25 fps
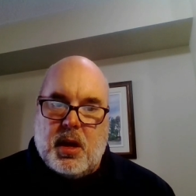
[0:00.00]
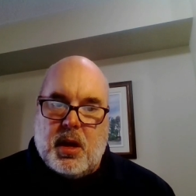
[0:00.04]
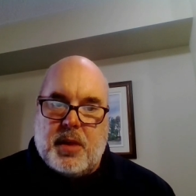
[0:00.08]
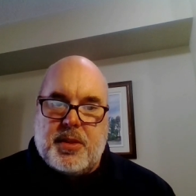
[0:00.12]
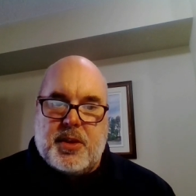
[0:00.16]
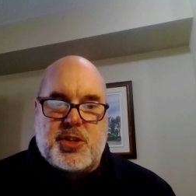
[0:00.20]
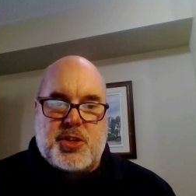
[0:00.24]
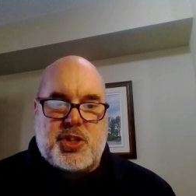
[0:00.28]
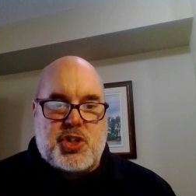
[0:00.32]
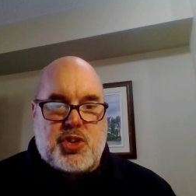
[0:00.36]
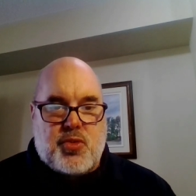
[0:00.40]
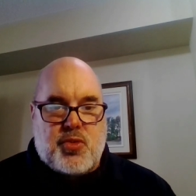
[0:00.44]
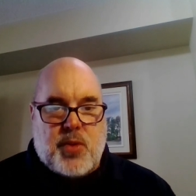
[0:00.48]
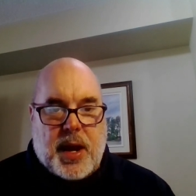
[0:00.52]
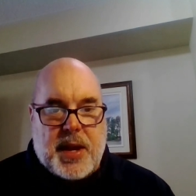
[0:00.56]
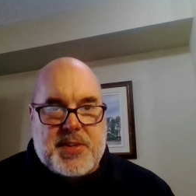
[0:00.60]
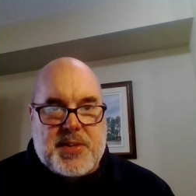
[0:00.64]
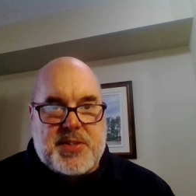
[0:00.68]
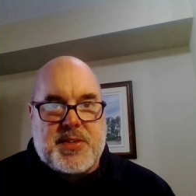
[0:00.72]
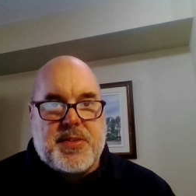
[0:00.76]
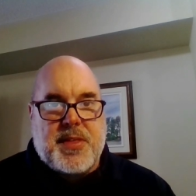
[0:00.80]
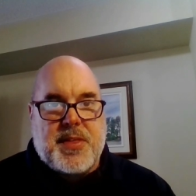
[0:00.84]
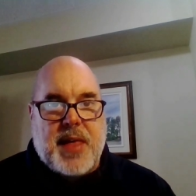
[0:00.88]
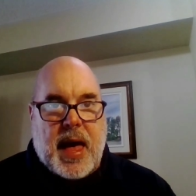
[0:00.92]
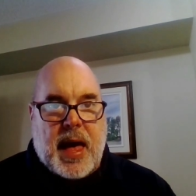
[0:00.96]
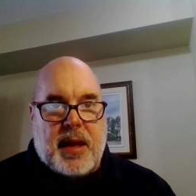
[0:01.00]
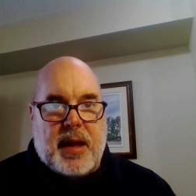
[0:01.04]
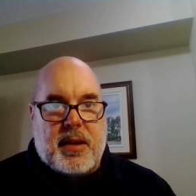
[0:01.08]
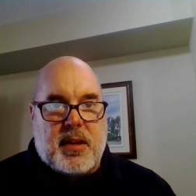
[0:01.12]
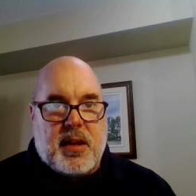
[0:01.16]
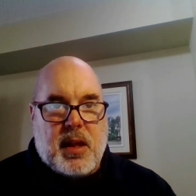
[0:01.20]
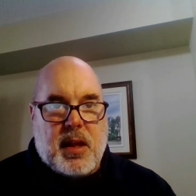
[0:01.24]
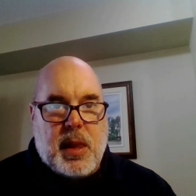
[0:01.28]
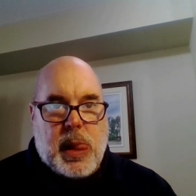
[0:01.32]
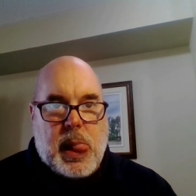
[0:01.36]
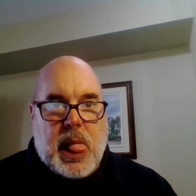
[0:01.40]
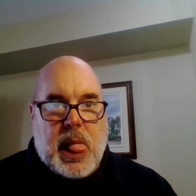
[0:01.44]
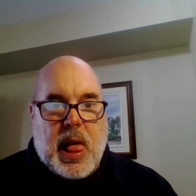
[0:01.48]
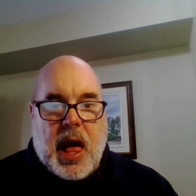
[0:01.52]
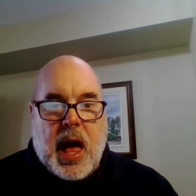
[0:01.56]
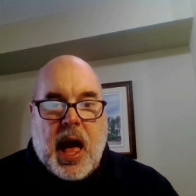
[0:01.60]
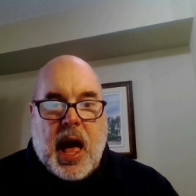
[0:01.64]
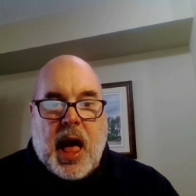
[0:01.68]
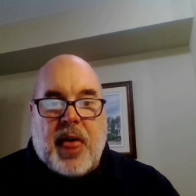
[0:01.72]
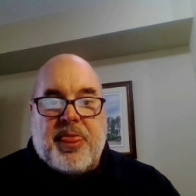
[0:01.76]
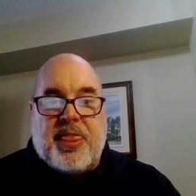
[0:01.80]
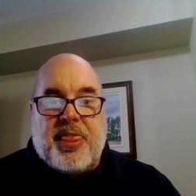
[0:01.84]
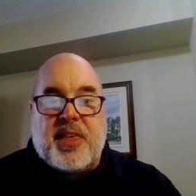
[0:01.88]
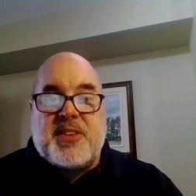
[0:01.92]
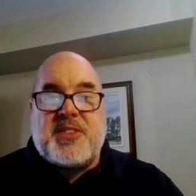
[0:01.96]
the stress that
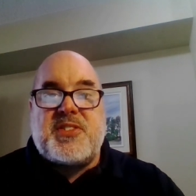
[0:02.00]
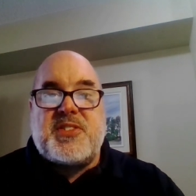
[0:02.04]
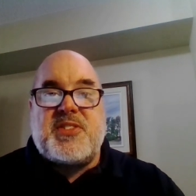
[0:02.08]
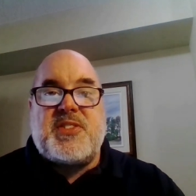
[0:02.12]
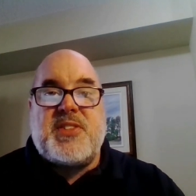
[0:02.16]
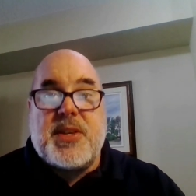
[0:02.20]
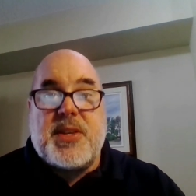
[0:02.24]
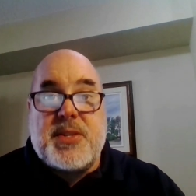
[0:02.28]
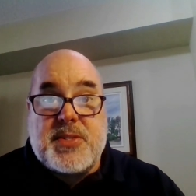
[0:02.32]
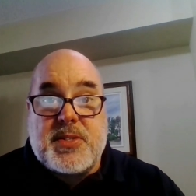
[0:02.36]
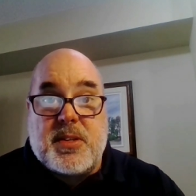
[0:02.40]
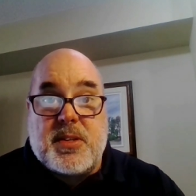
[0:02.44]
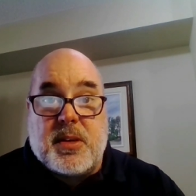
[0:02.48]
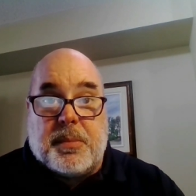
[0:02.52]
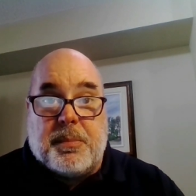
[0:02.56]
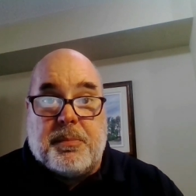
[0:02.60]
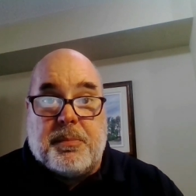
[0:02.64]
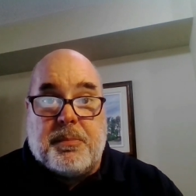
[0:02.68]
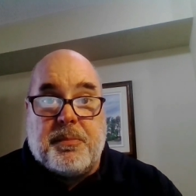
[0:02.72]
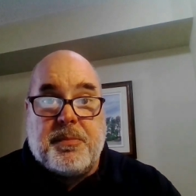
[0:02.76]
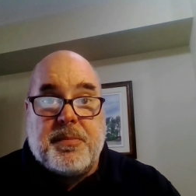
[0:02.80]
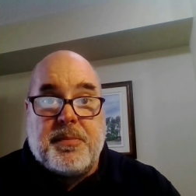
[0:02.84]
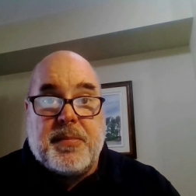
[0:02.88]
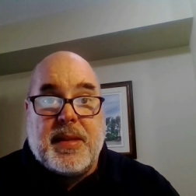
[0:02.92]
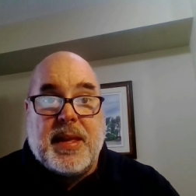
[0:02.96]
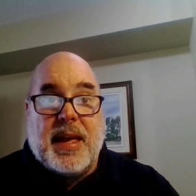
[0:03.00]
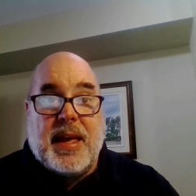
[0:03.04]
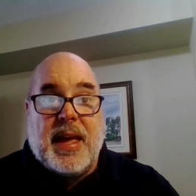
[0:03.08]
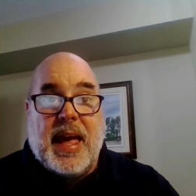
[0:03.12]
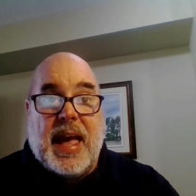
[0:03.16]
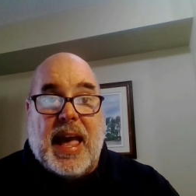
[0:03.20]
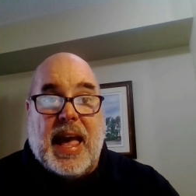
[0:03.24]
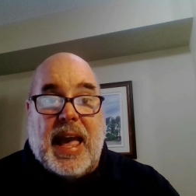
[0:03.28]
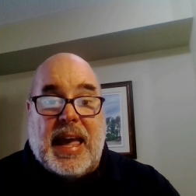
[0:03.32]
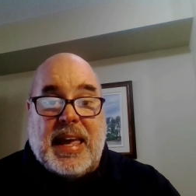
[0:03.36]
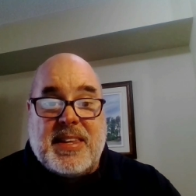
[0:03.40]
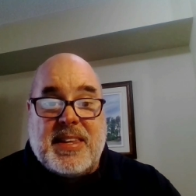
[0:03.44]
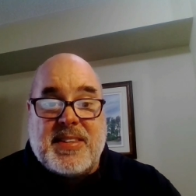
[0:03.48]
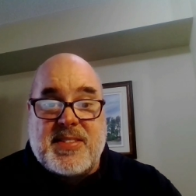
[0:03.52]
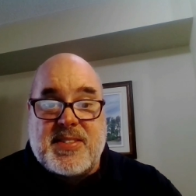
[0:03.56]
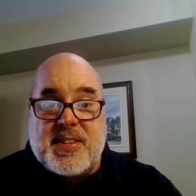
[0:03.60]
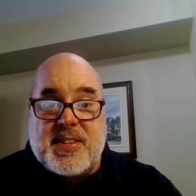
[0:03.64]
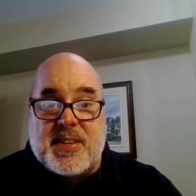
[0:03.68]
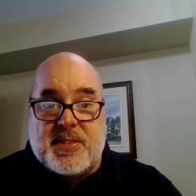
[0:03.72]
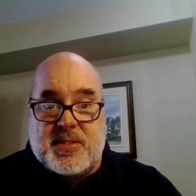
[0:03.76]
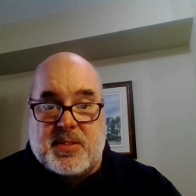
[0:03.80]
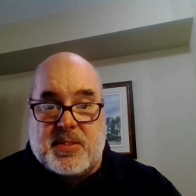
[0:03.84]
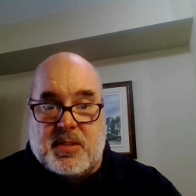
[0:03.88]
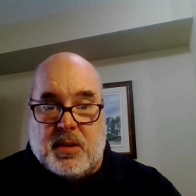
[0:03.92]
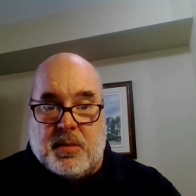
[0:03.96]
the system, a
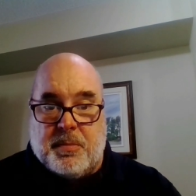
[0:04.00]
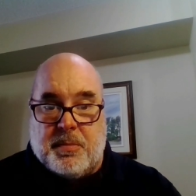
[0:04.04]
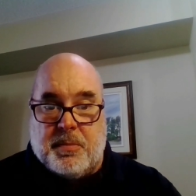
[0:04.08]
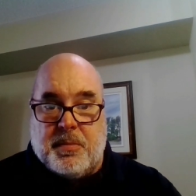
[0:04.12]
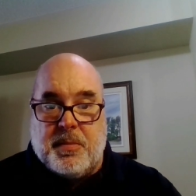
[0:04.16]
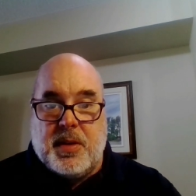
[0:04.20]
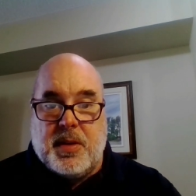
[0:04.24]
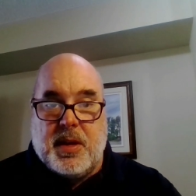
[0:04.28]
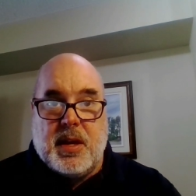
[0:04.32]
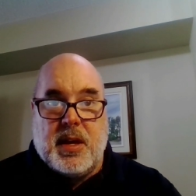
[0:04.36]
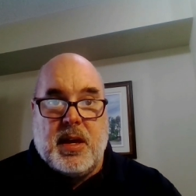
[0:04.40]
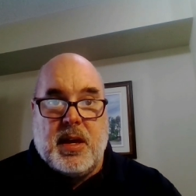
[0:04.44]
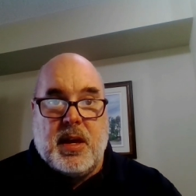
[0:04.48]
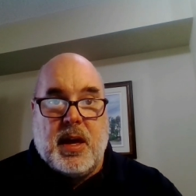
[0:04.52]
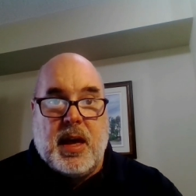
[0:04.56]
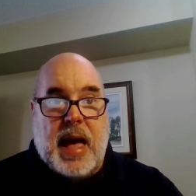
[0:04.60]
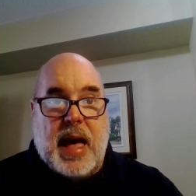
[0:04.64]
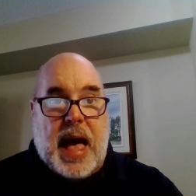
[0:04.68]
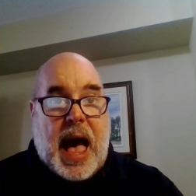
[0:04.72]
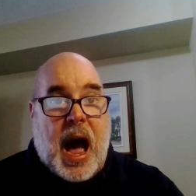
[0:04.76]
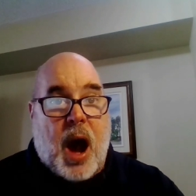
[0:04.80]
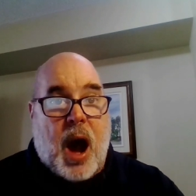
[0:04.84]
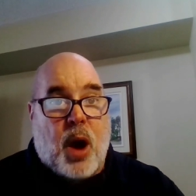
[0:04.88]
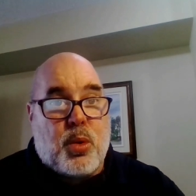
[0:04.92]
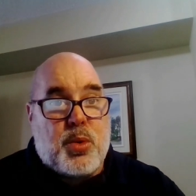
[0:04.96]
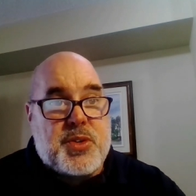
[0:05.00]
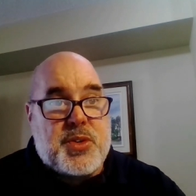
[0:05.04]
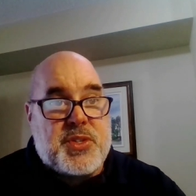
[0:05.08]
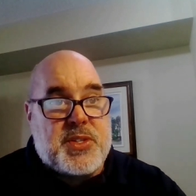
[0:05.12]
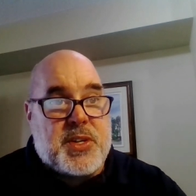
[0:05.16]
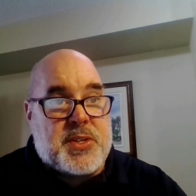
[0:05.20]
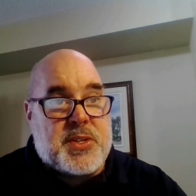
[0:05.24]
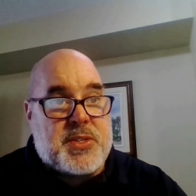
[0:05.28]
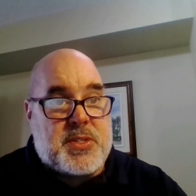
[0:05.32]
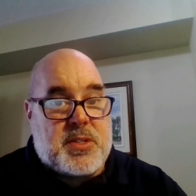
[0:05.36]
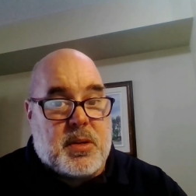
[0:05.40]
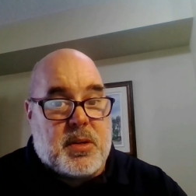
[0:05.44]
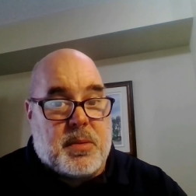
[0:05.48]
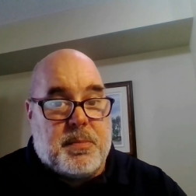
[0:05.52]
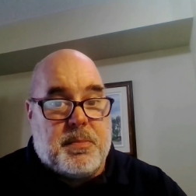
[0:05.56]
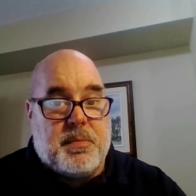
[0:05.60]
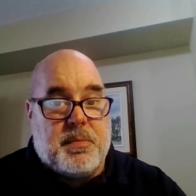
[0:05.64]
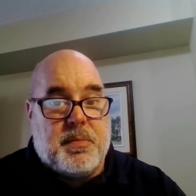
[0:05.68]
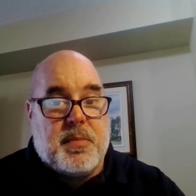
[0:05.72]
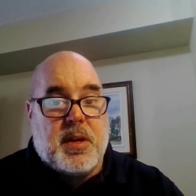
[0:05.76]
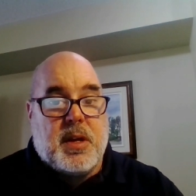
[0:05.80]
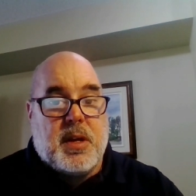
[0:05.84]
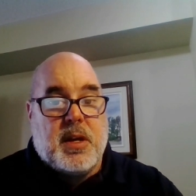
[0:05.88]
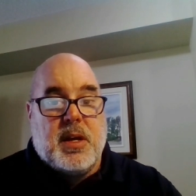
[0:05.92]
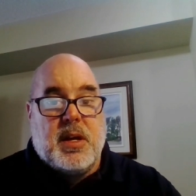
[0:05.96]
system, our system
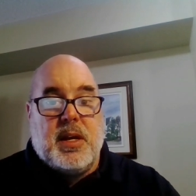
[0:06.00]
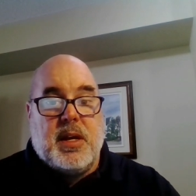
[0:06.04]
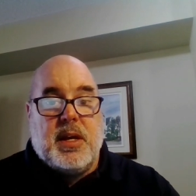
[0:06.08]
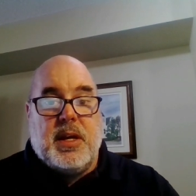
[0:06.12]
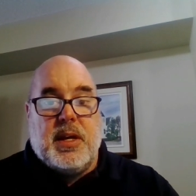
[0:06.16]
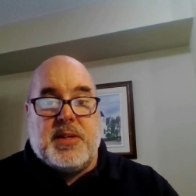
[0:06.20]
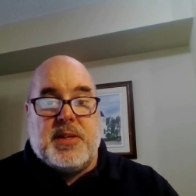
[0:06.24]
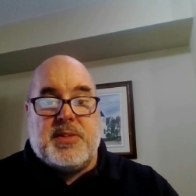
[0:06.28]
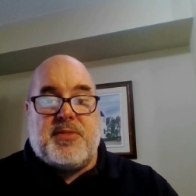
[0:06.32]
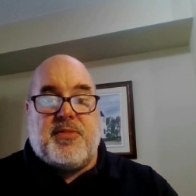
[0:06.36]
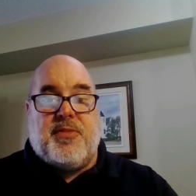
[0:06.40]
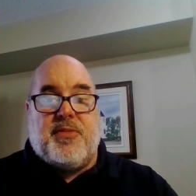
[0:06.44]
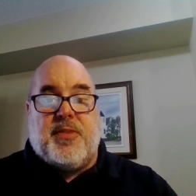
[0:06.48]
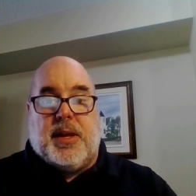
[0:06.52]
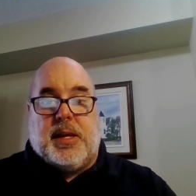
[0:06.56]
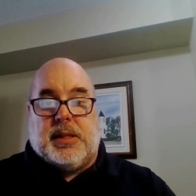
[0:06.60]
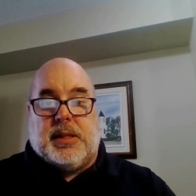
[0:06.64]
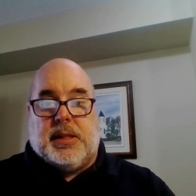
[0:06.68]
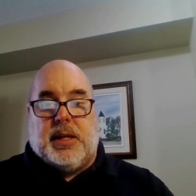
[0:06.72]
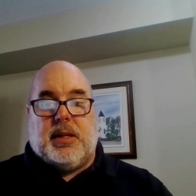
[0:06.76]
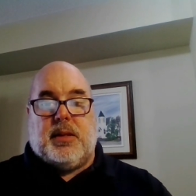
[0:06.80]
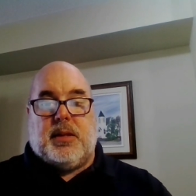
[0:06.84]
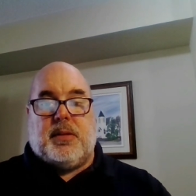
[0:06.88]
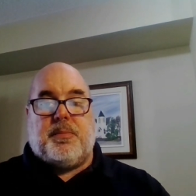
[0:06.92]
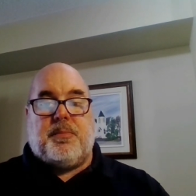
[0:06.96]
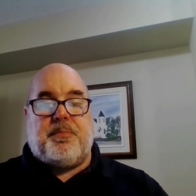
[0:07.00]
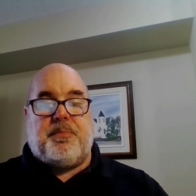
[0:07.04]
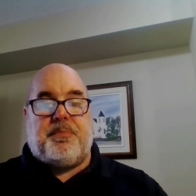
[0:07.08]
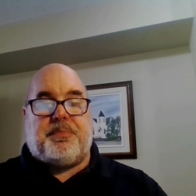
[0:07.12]
is feeling.